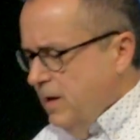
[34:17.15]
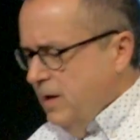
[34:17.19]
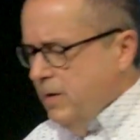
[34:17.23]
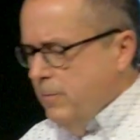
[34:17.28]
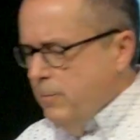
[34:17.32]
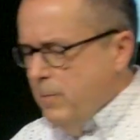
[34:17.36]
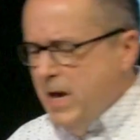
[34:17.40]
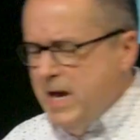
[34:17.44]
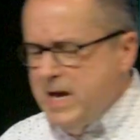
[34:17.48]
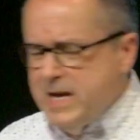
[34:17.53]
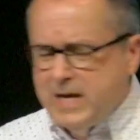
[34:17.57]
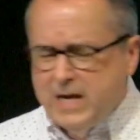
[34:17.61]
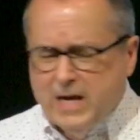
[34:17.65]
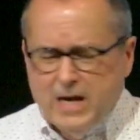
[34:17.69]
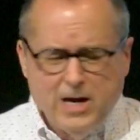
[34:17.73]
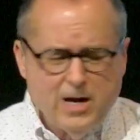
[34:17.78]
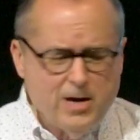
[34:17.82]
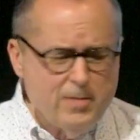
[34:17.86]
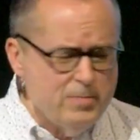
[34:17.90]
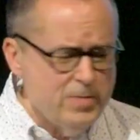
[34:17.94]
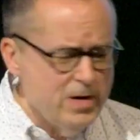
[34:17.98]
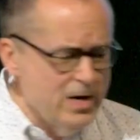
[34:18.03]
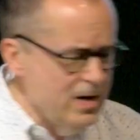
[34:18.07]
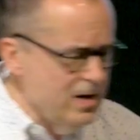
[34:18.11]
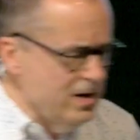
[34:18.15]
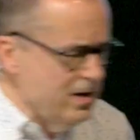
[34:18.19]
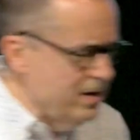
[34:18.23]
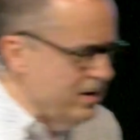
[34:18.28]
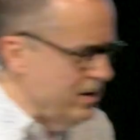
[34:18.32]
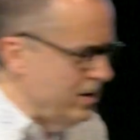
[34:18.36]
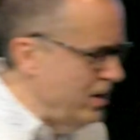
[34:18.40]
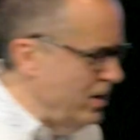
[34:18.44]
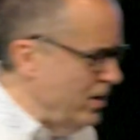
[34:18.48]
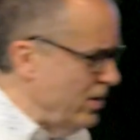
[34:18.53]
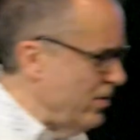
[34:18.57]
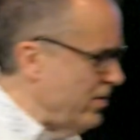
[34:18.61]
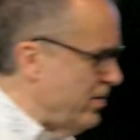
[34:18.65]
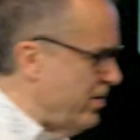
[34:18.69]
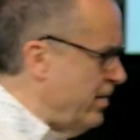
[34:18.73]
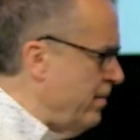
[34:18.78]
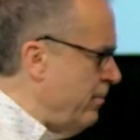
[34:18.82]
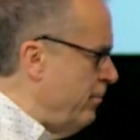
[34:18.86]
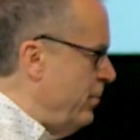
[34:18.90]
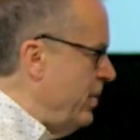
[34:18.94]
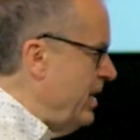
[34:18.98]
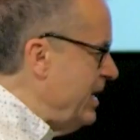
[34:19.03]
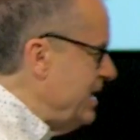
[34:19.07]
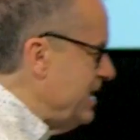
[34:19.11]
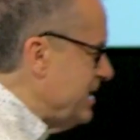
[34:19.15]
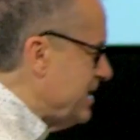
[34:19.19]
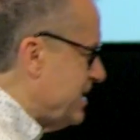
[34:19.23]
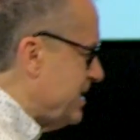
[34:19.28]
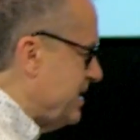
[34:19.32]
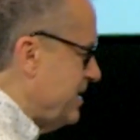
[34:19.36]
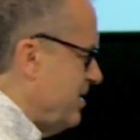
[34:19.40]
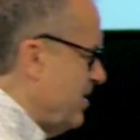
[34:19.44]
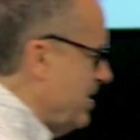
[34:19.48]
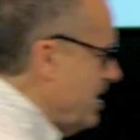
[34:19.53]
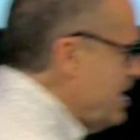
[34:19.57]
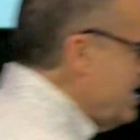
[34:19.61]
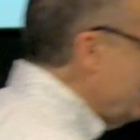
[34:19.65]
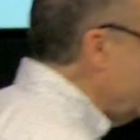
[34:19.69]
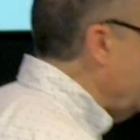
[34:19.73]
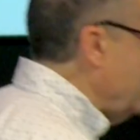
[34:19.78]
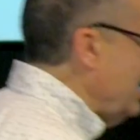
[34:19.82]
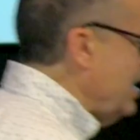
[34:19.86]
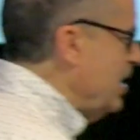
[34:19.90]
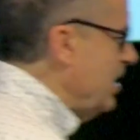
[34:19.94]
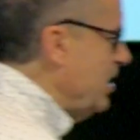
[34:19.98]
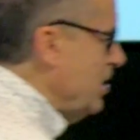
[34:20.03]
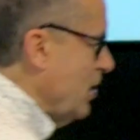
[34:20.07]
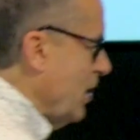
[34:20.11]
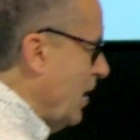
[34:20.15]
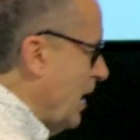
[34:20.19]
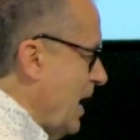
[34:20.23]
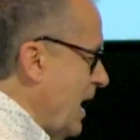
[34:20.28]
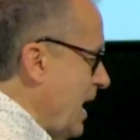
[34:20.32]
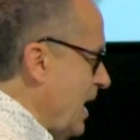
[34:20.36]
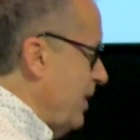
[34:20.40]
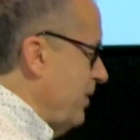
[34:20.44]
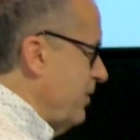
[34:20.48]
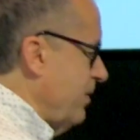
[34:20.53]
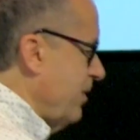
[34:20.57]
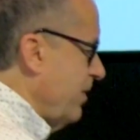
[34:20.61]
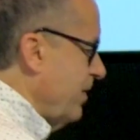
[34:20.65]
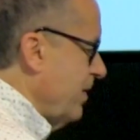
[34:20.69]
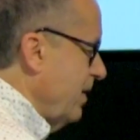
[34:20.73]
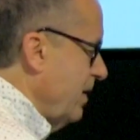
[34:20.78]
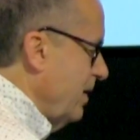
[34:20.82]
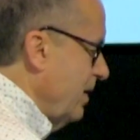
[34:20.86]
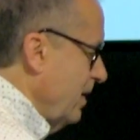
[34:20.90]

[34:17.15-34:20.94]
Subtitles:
Make Him, the biggest thing in your life.